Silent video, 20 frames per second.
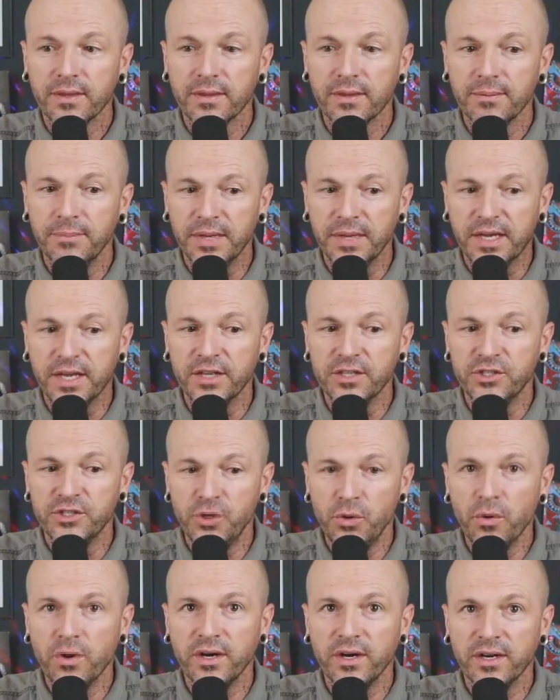because
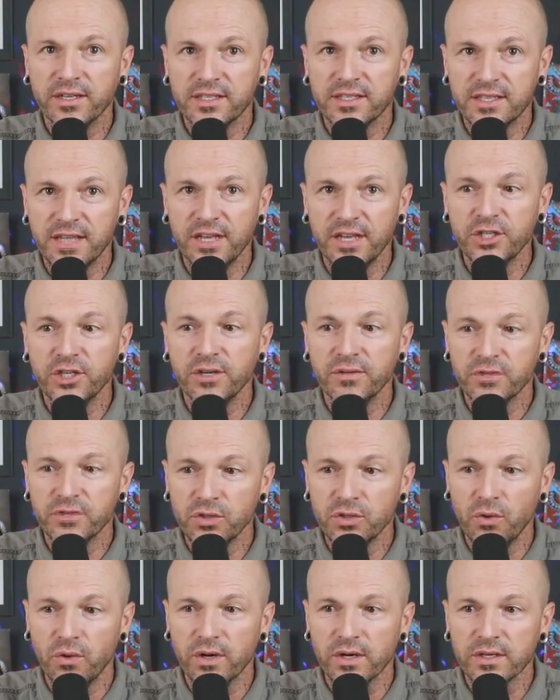you are an extension of
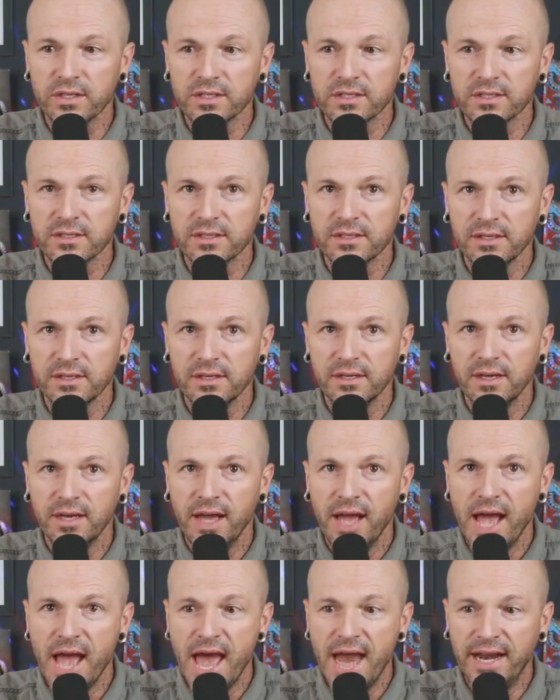source,
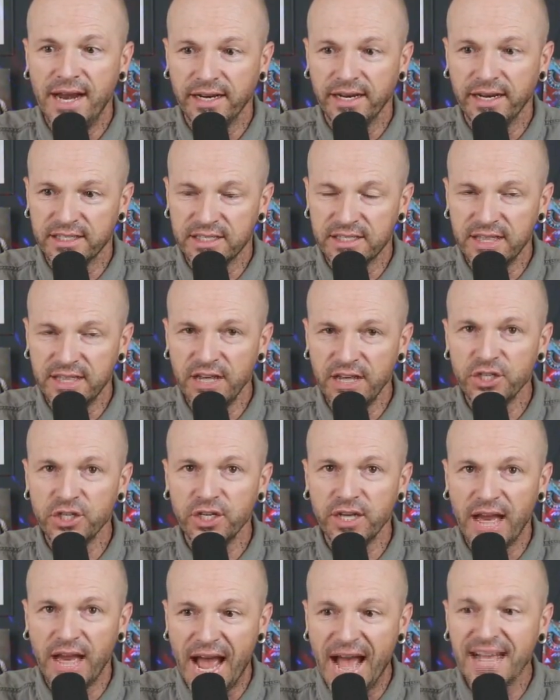and
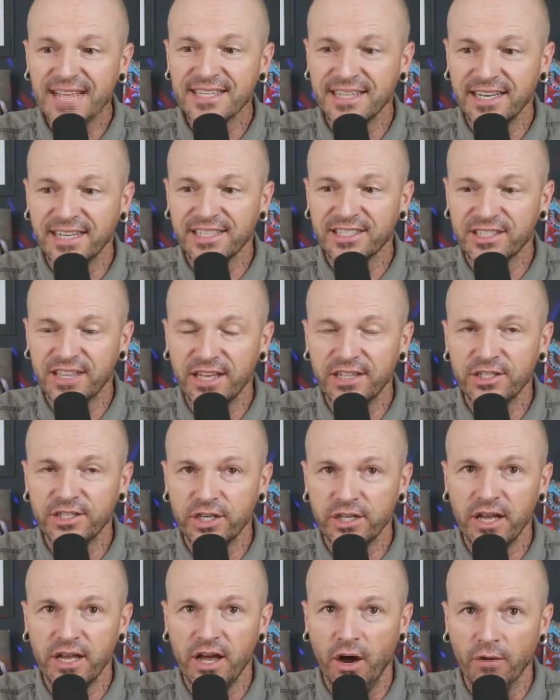as an
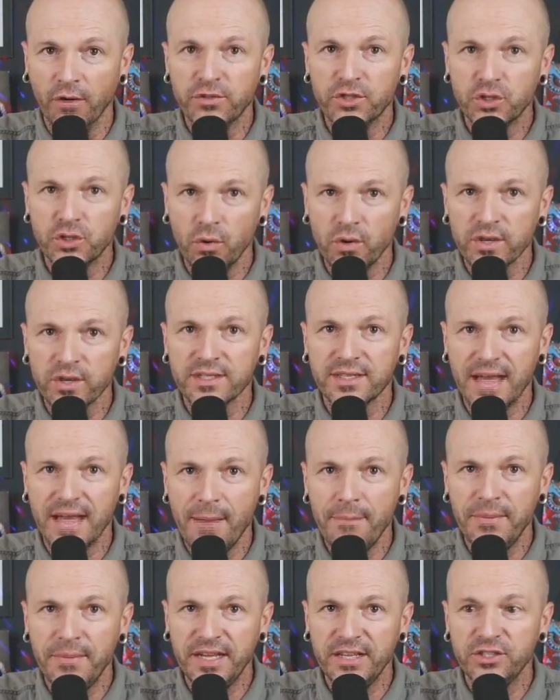extension of source,
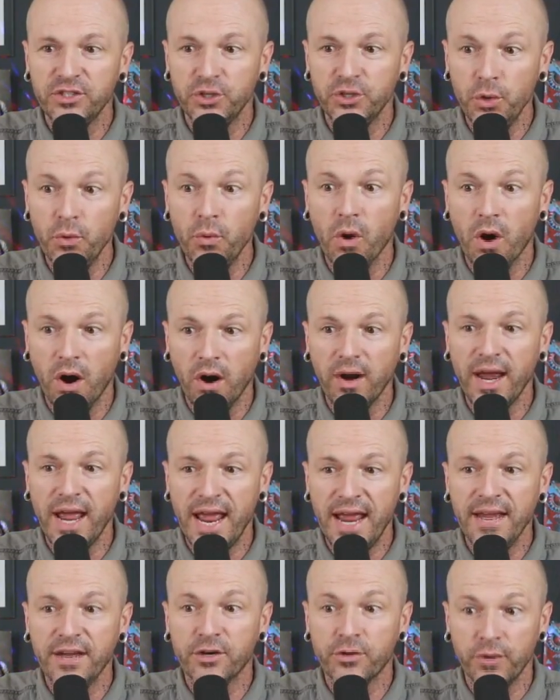that means you are
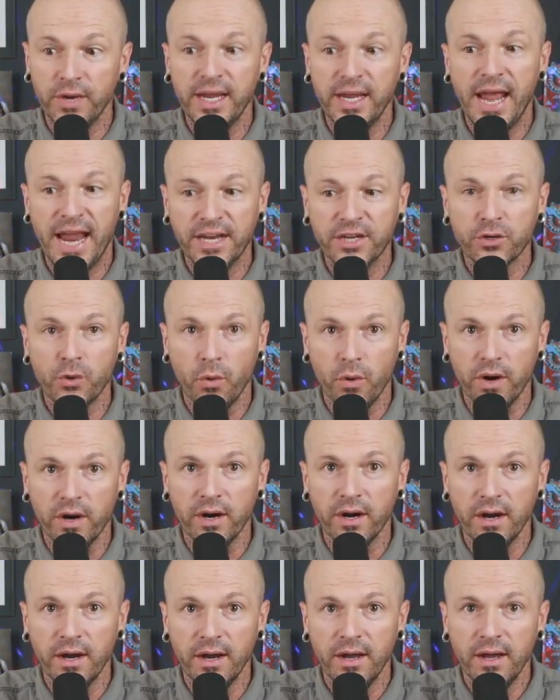a creator,
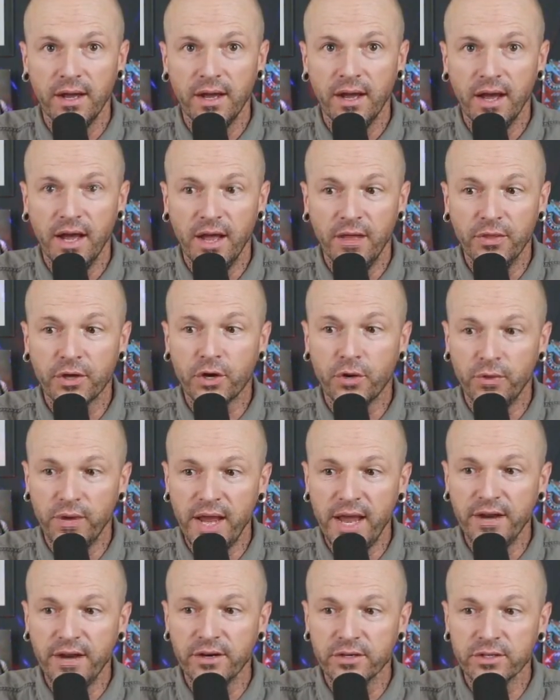and the
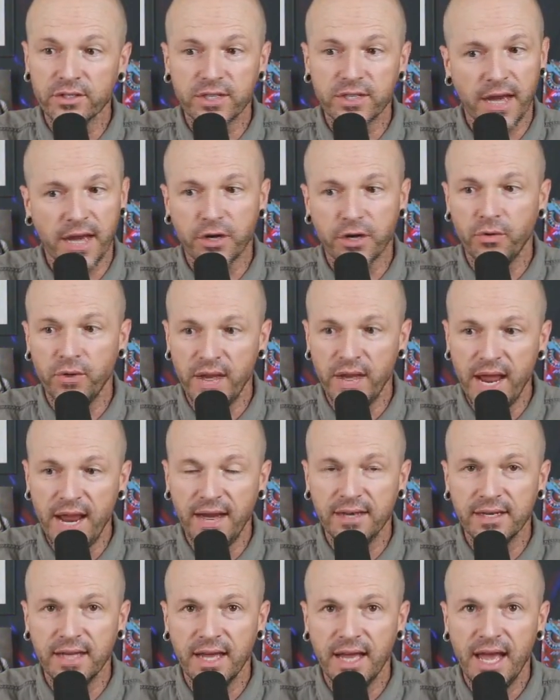creators can
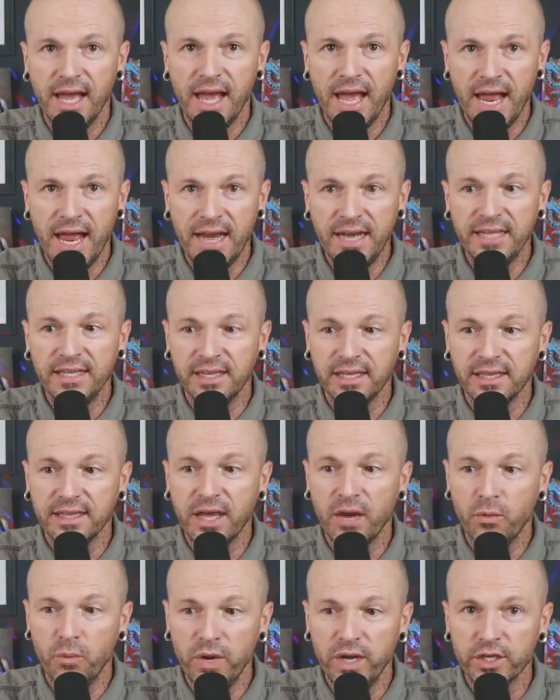create anything they
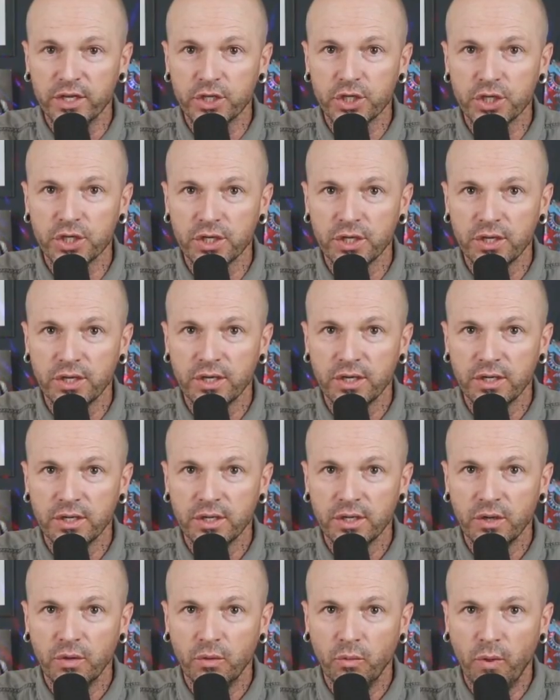wish
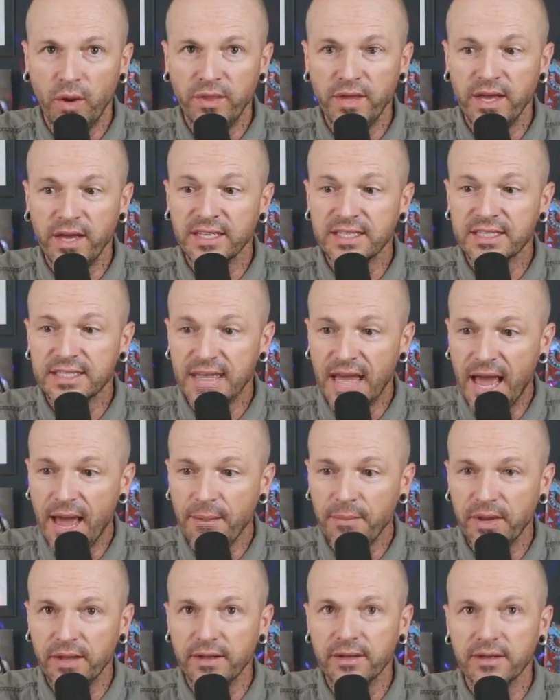when they
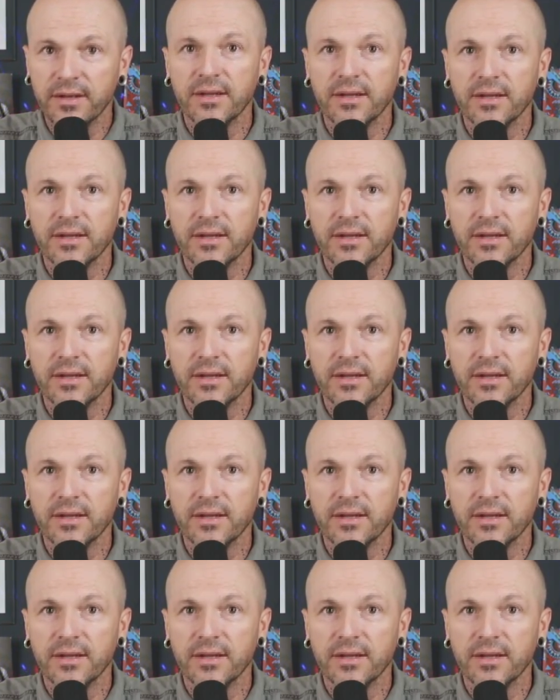examine